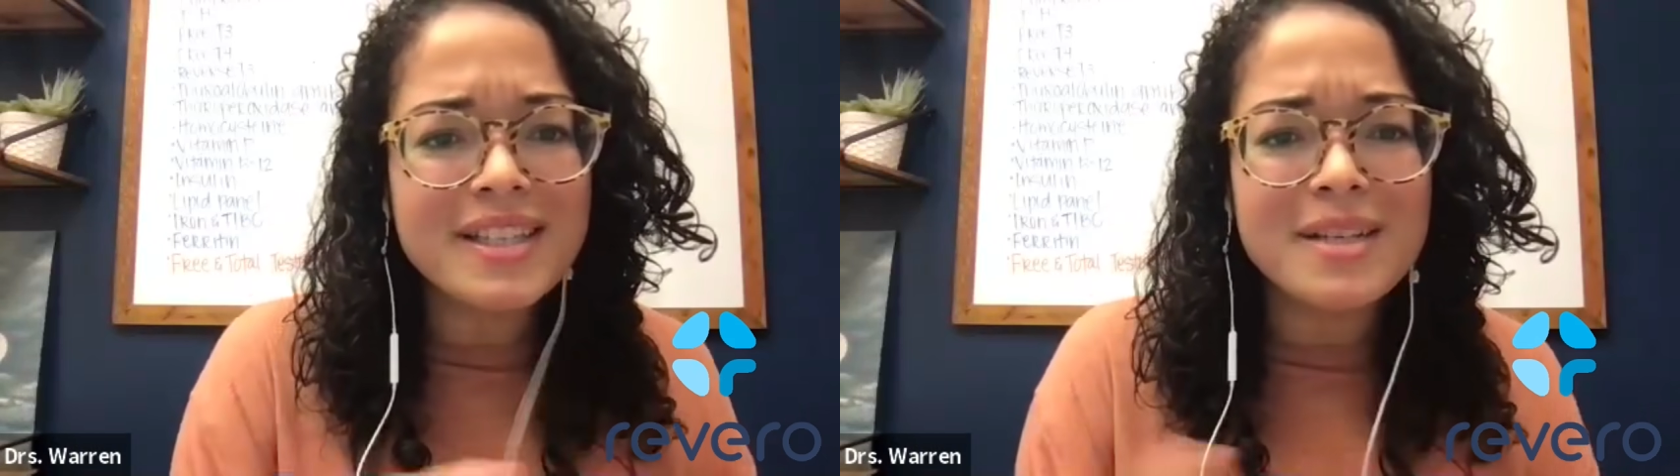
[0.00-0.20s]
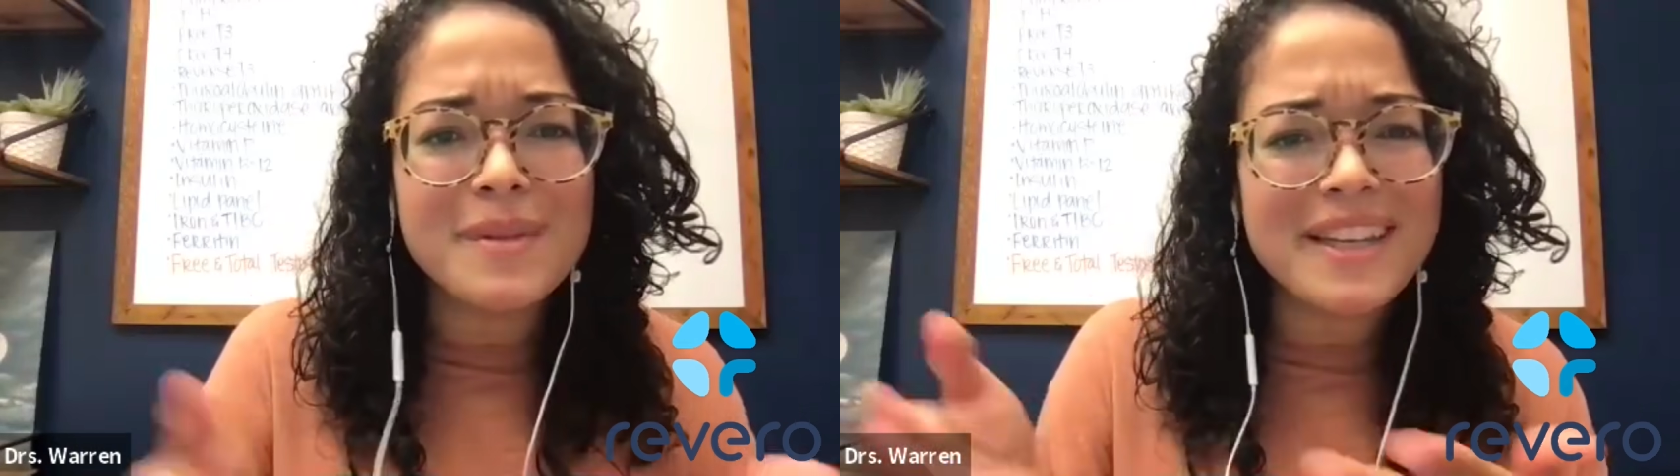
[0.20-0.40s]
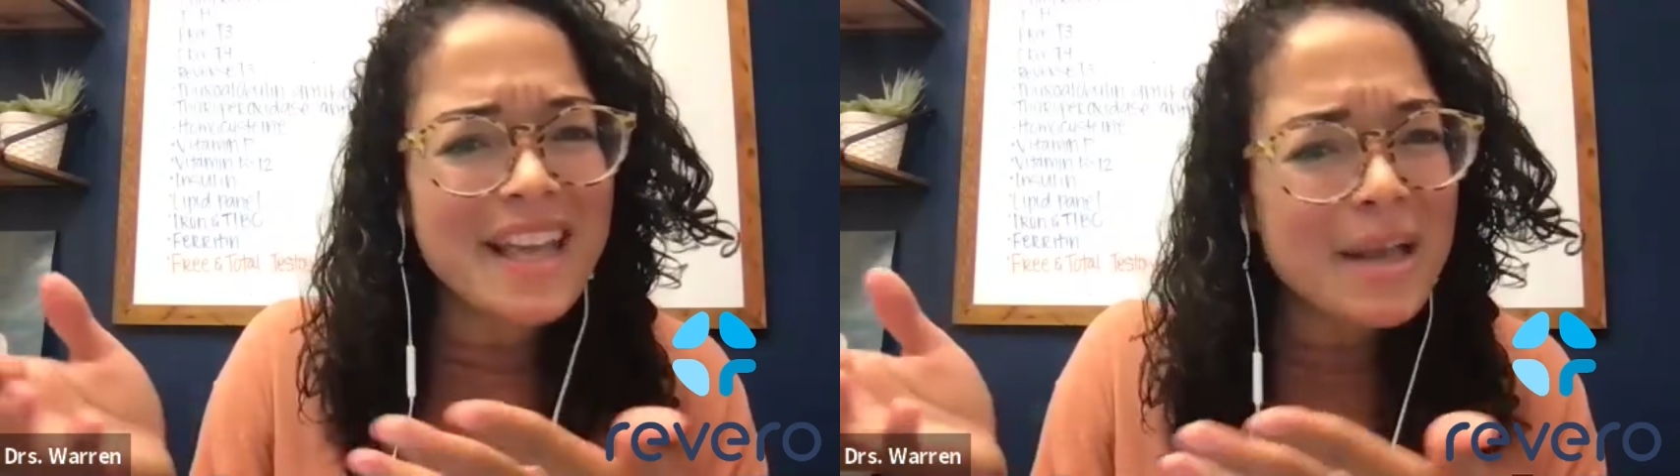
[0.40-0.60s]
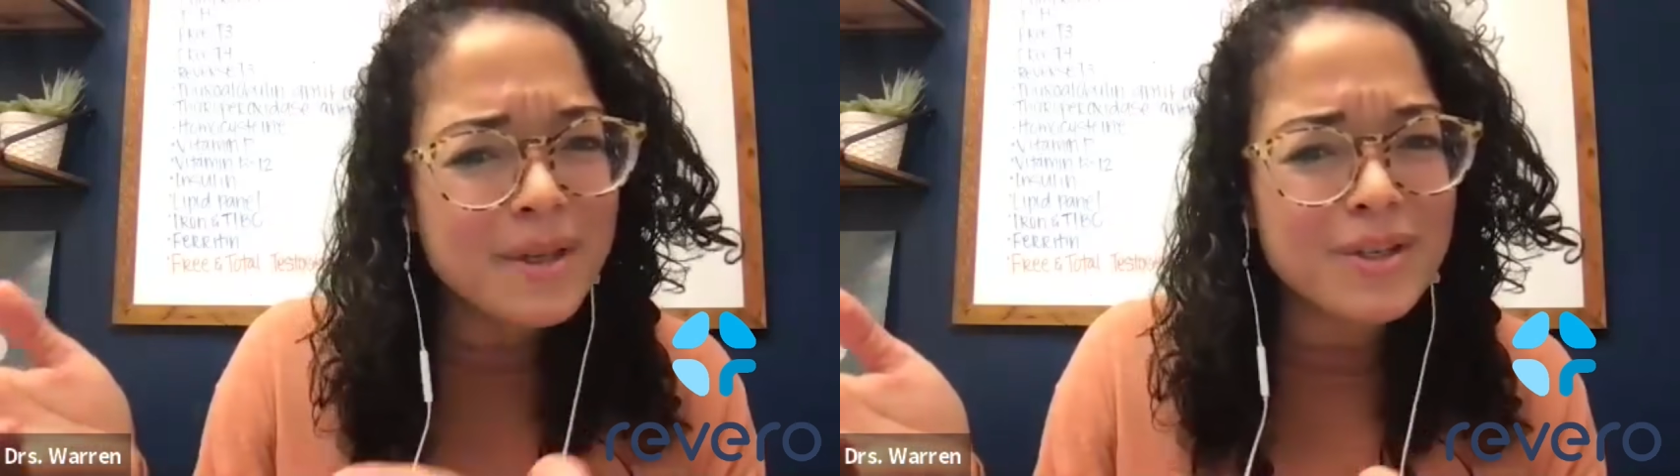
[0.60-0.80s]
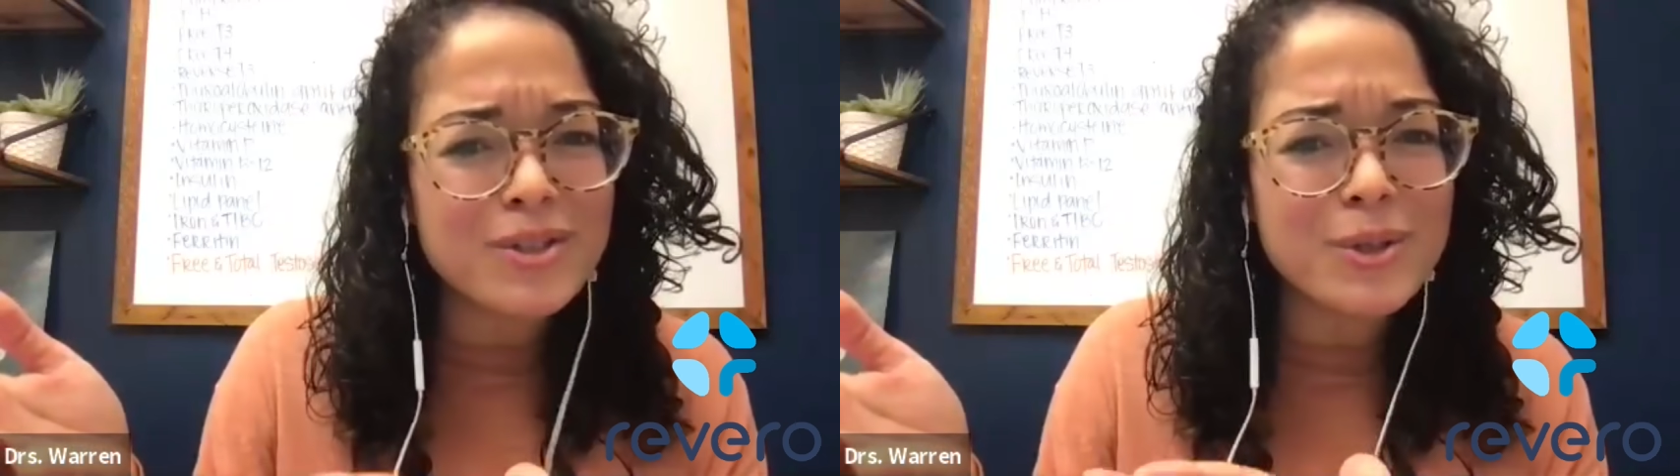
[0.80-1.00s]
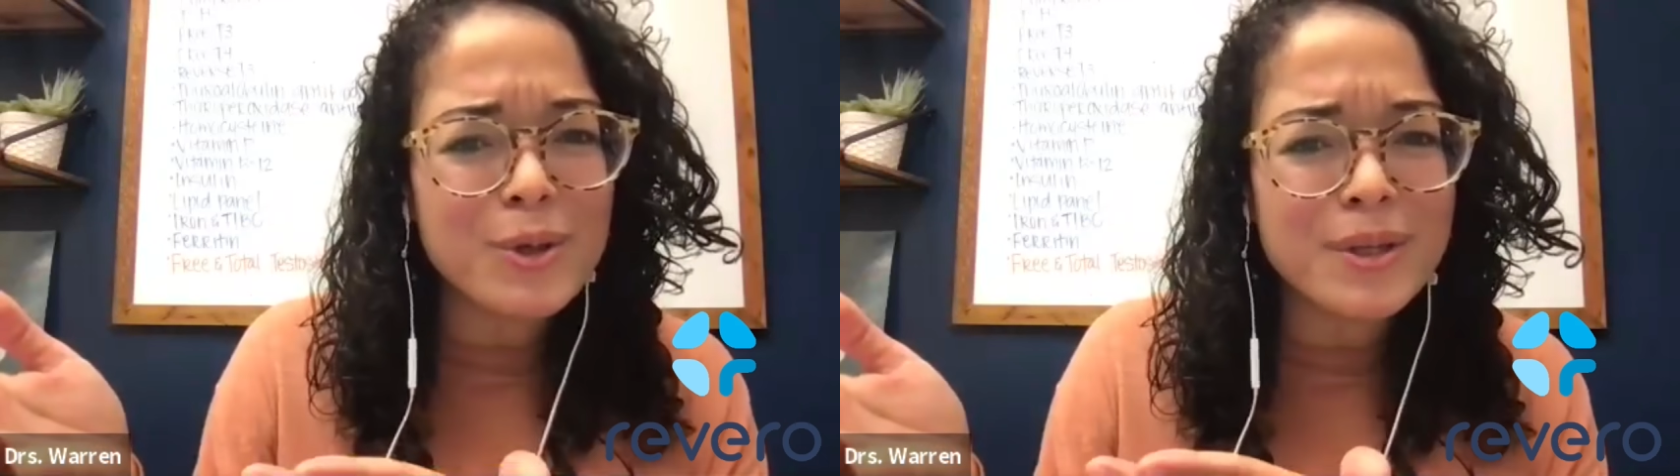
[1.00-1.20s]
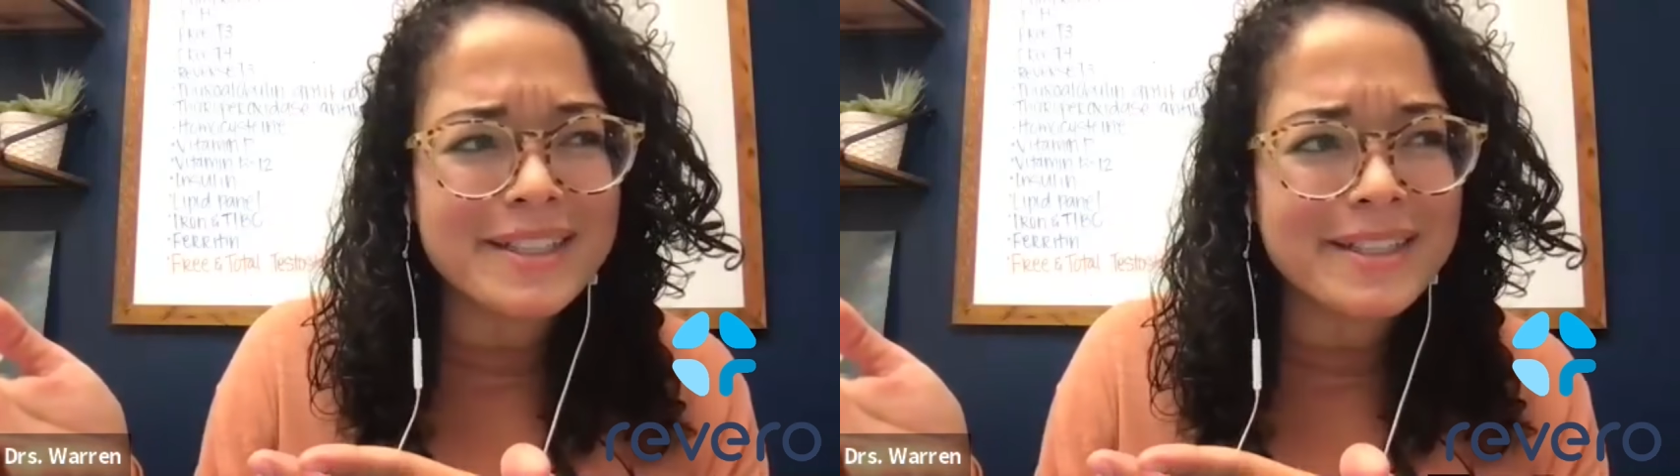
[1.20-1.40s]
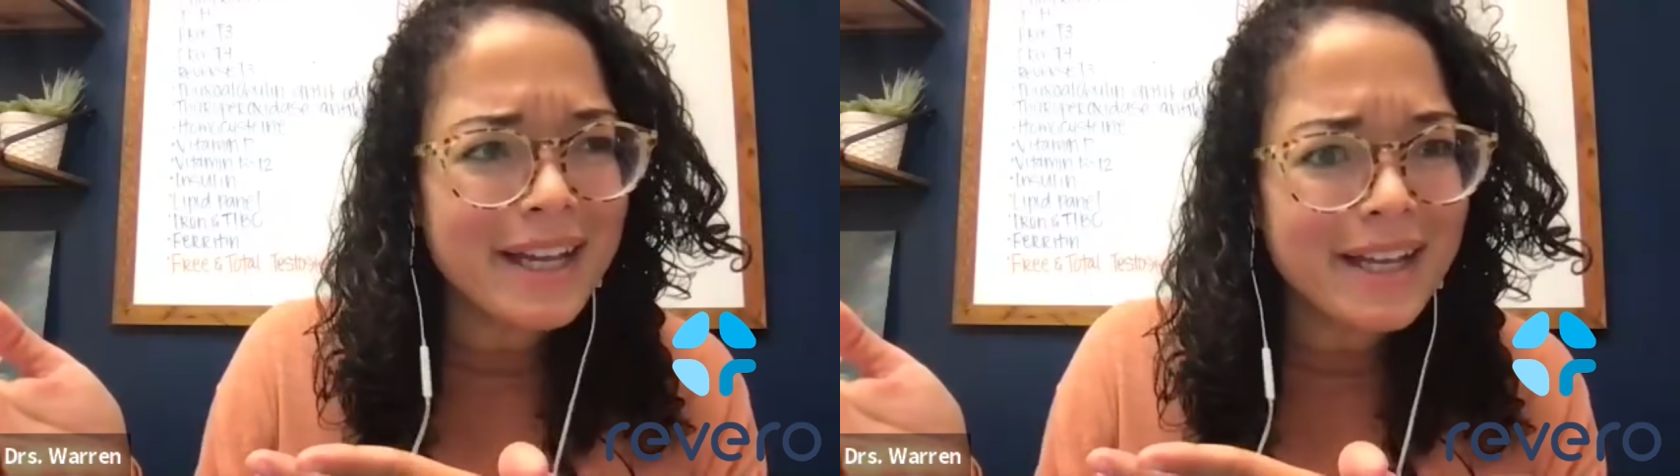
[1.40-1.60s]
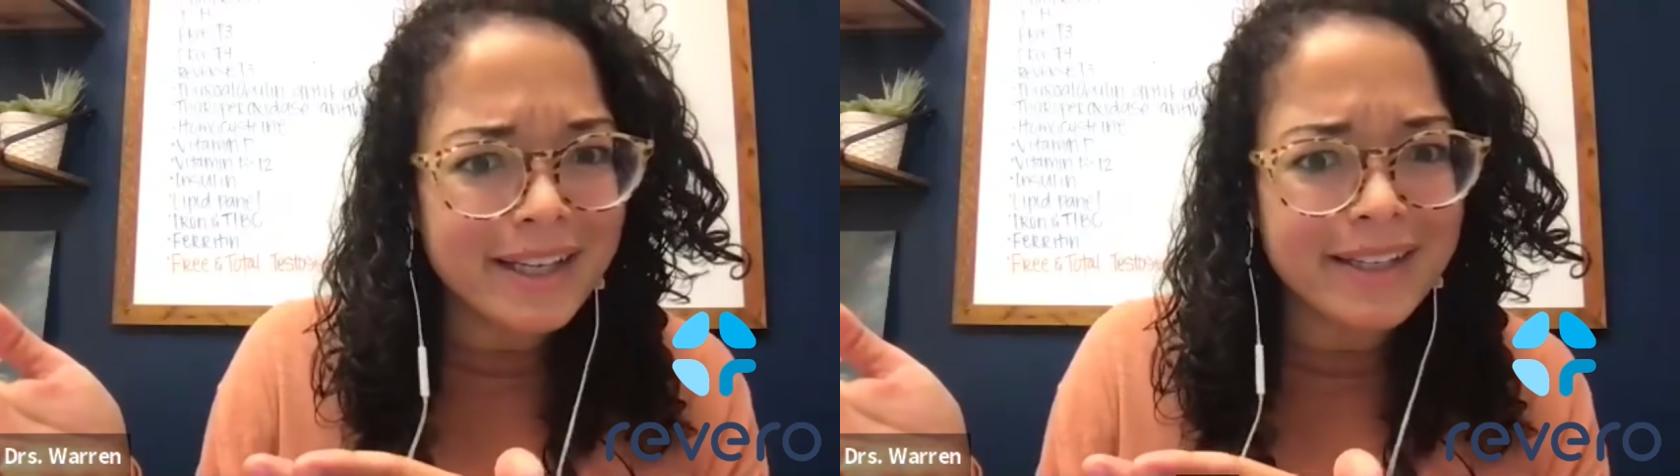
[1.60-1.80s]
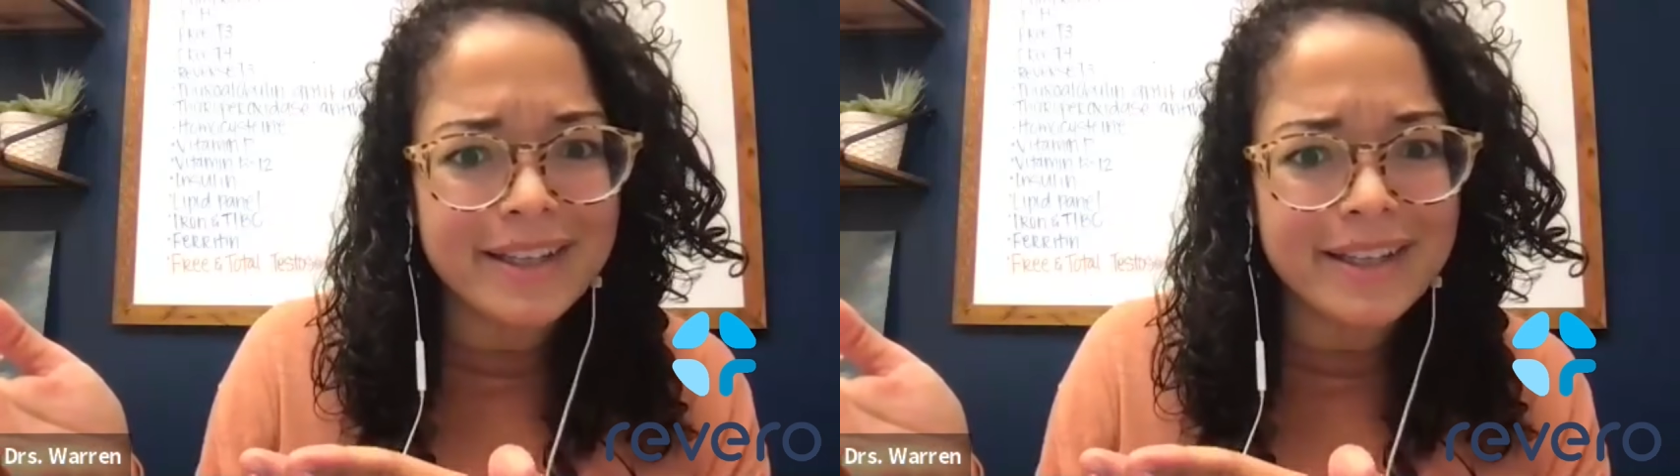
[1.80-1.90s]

And I'm like, yeah, but you're slowly dying.